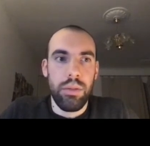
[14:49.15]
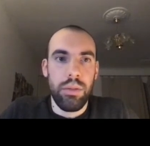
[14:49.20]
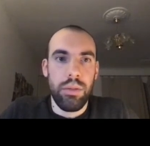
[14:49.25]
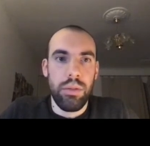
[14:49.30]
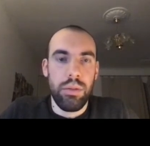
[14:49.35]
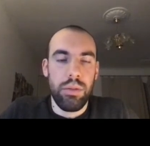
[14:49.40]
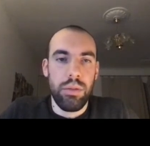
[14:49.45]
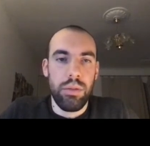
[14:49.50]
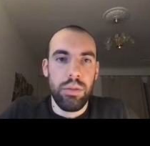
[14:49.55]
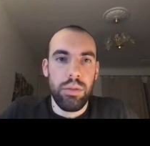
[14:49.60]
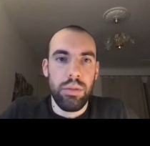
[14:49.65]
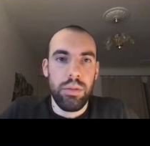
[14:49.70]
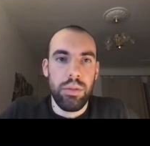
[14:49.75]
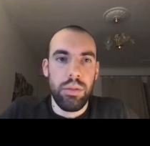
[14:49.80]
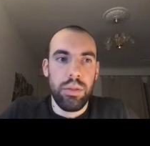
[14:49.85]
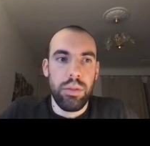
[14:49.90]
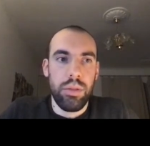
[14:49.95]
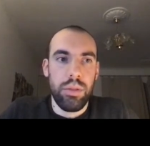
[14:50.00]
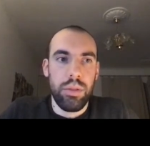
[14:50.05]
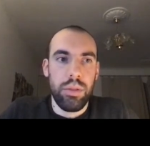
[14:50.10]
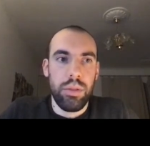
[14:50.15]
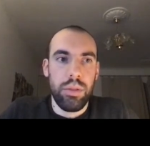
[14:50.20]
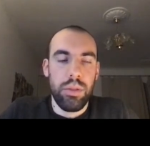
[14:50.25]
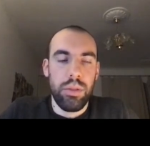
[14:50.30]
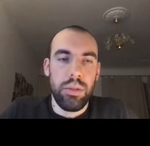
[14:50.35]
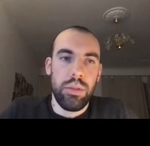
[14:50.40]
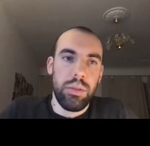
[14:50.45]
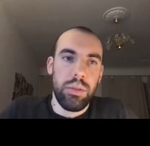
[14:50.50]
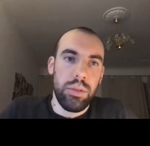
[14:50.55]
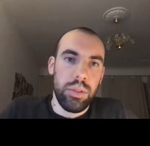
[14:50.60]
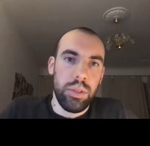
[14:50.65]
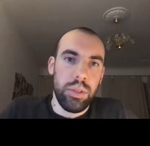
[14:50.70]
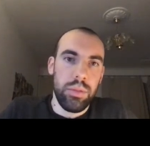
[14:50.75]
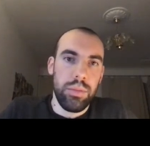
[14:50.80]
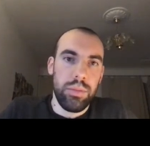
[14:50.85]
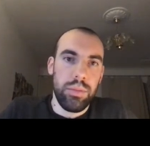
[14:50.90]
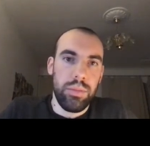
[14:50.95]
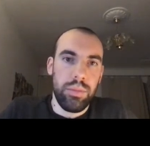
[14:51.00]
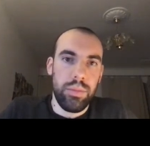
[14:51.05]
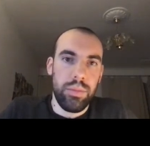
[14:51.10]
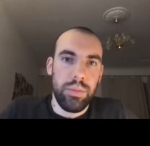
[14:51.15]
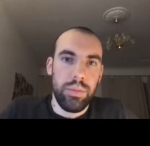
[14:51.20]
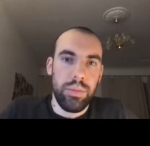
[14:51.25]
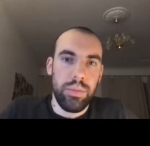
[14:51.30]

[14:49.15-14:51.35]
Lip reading: [no speech]